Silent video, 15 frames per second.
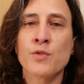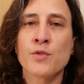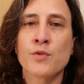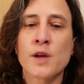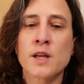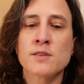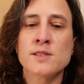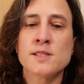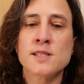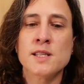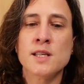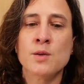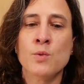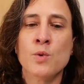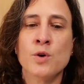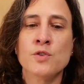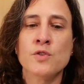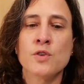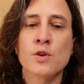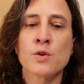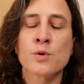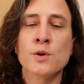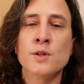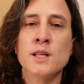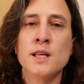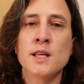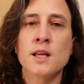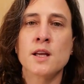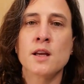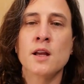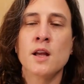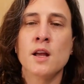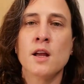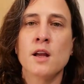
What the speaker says: of frequency was chronic